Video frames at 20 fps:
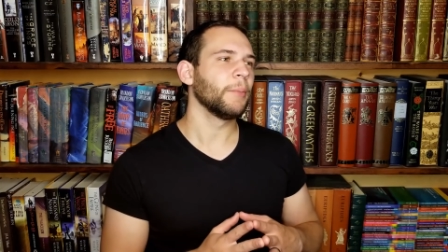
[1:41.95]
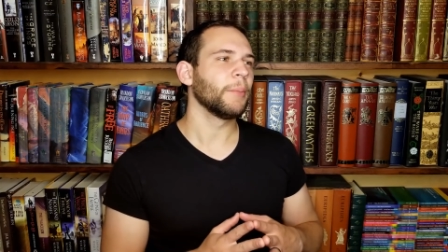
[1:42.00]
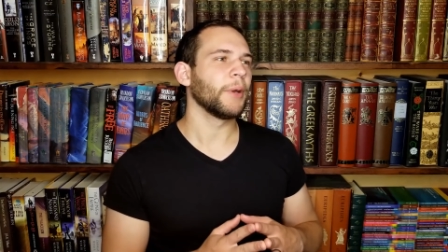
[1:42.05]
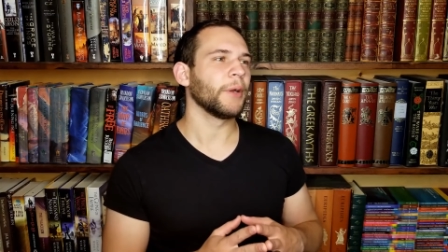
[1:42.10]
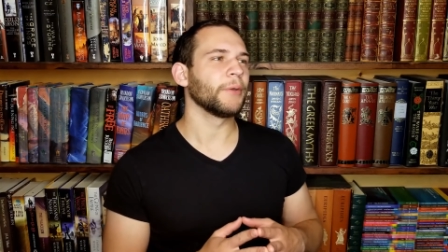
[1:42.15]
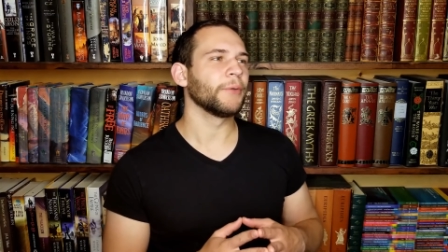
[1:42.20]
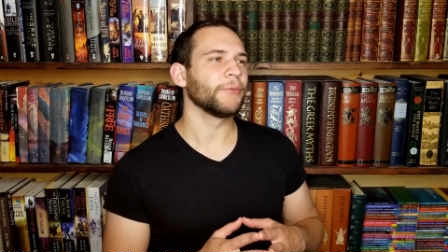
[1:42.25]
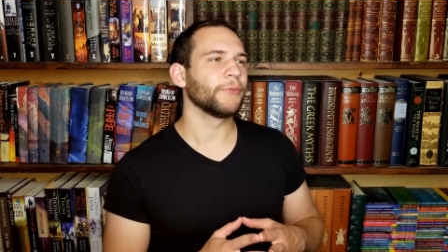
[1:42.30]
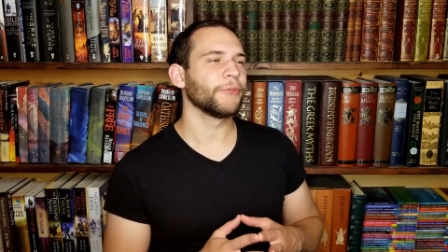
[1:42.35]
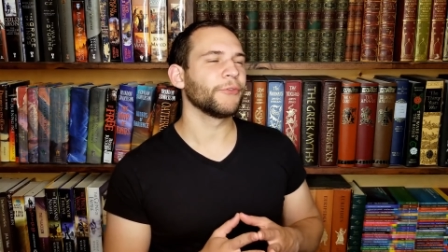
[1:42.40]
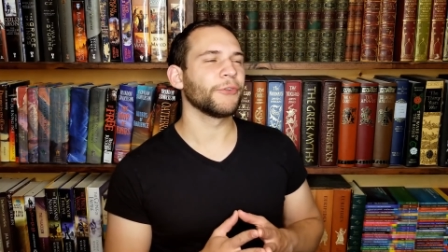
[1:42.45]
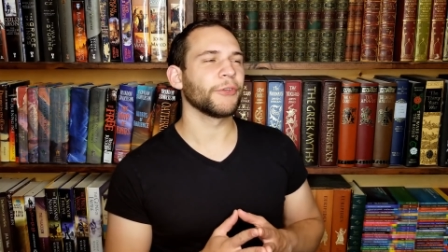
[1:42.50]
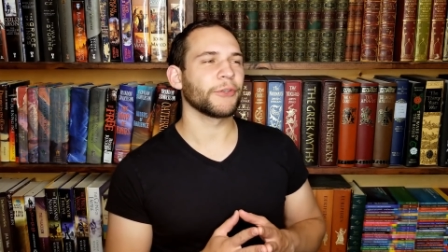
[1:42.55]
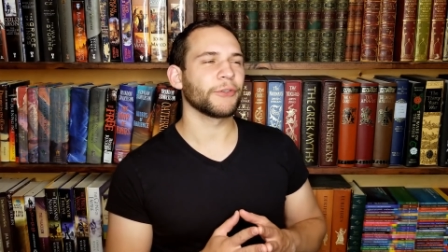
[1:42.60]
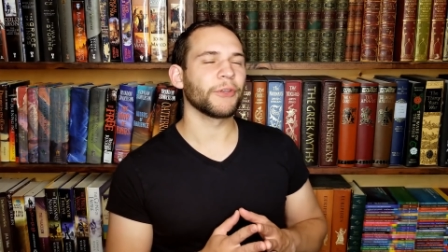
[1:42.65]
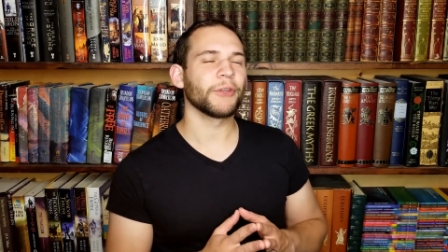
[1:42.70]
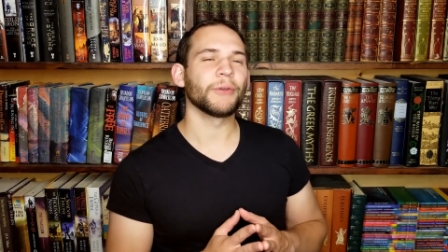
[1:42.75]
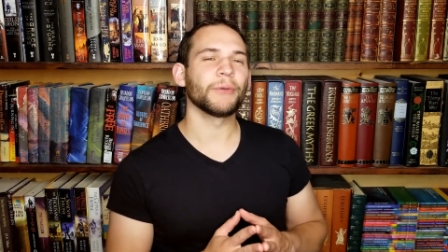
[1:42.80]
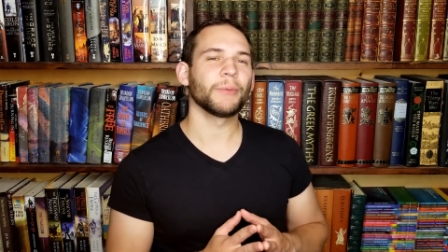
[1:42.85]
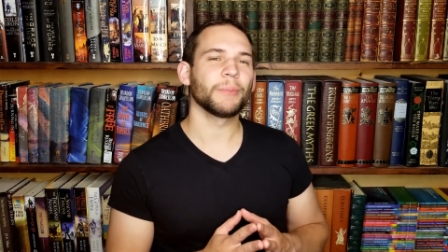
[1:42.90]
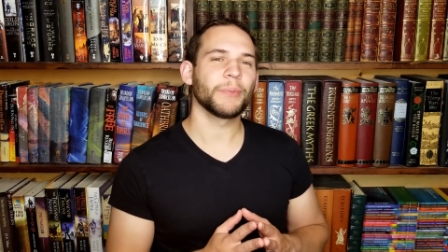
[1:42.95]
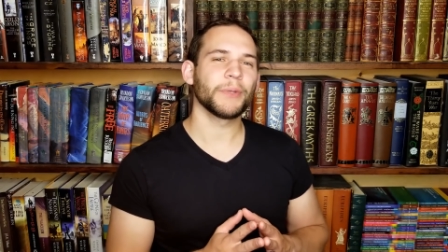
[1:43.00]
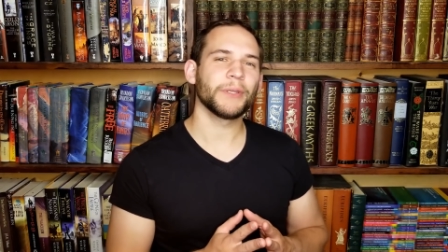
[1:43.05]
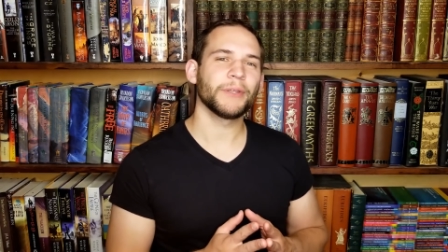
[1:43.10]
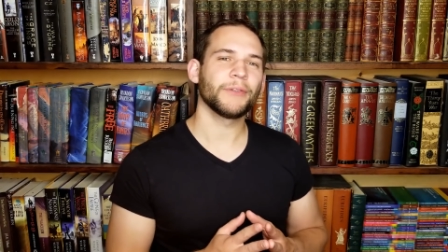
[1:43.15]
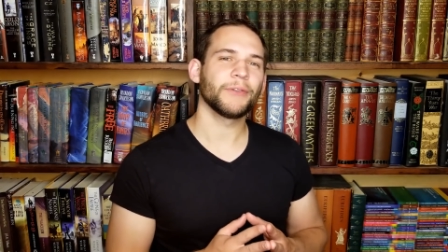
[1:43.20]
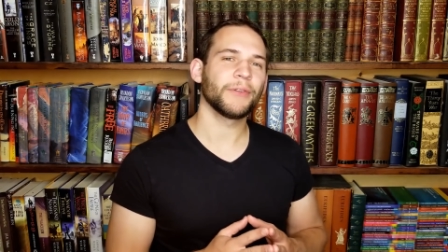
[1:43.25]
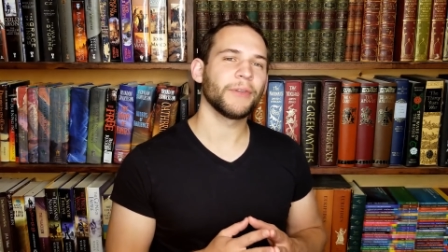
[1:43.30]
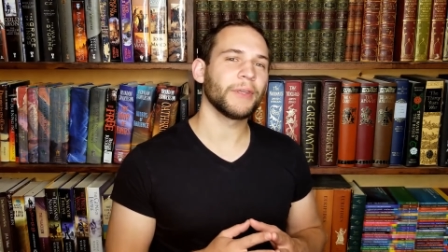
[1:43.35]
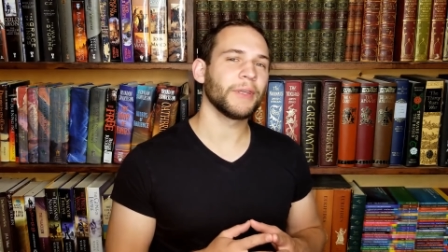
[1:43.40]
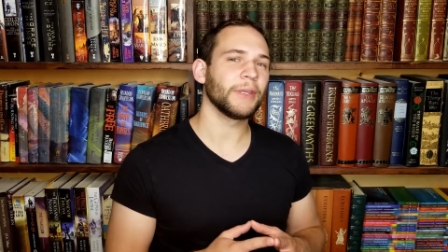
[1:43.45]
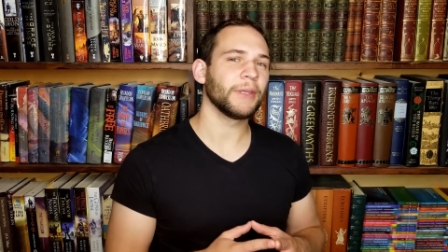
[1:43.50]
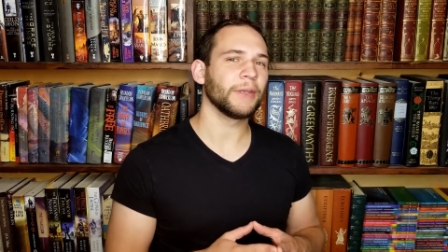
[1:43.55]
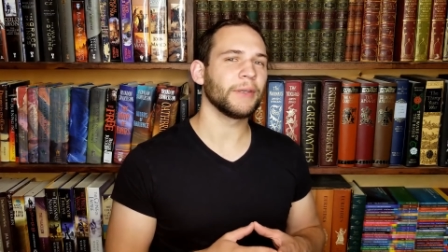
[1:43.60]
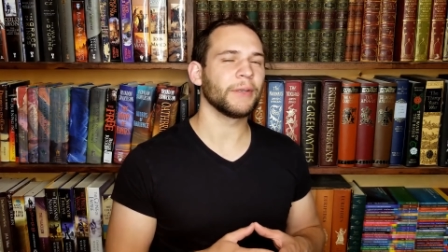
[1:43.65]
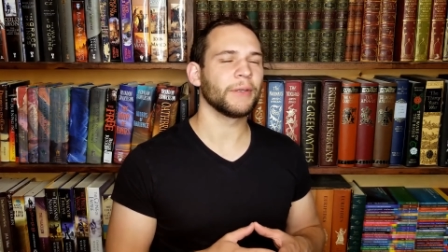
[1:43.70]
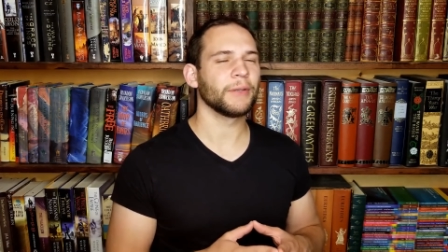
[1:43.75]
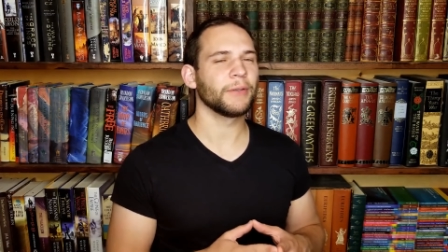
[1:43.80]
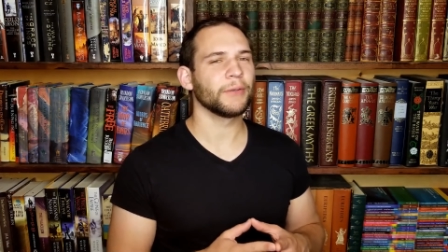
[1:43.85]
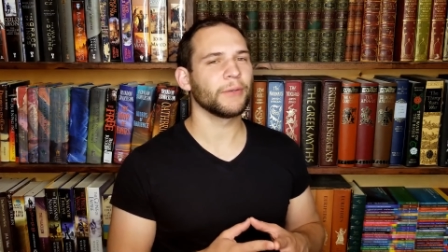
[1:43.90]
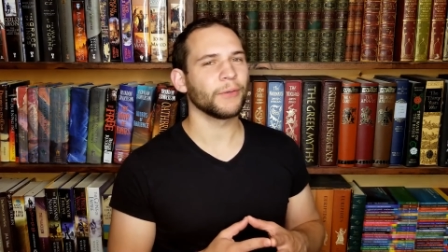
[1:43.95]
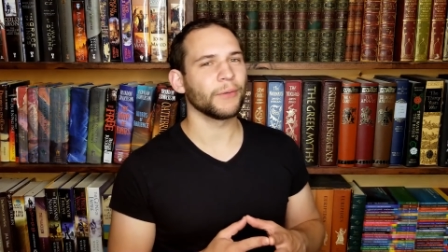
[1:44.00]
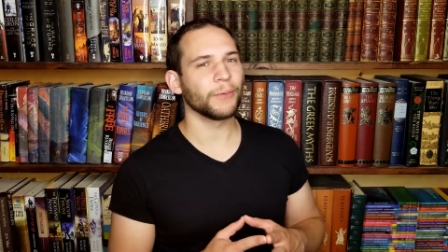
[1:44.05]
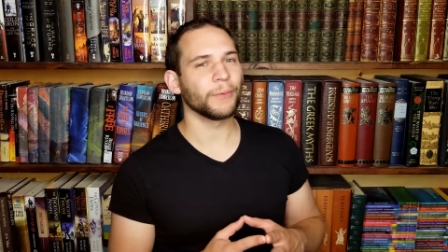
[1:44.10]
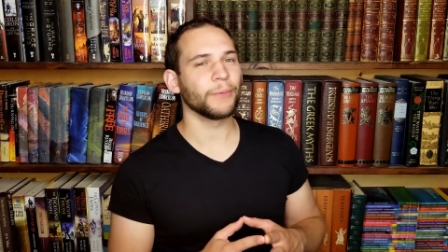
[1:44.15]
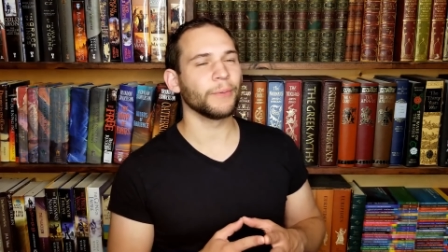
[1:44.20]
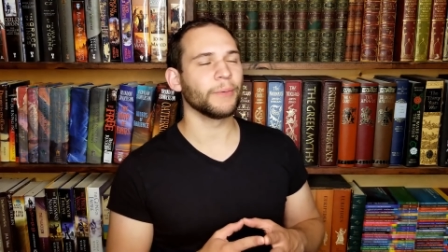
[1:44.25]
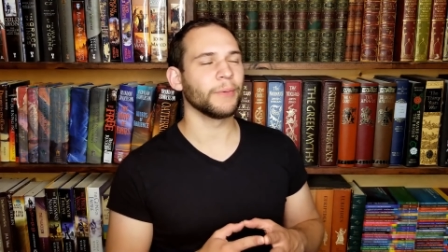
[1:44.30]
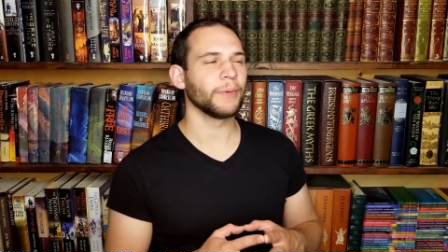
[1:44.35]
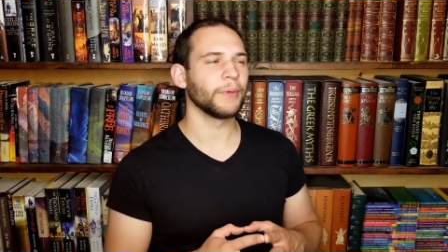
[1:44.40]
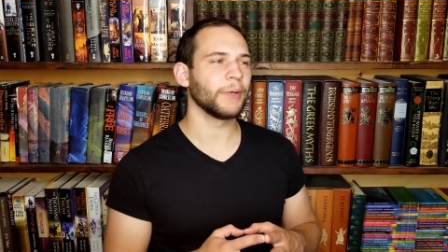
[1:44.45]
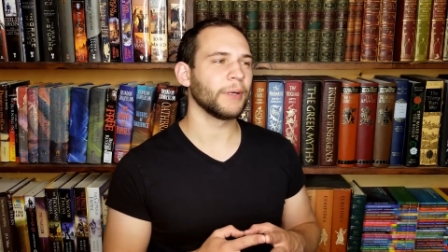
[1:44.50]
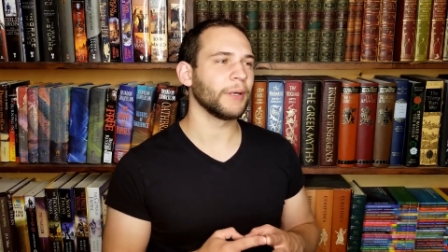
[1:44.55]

about 600 BC to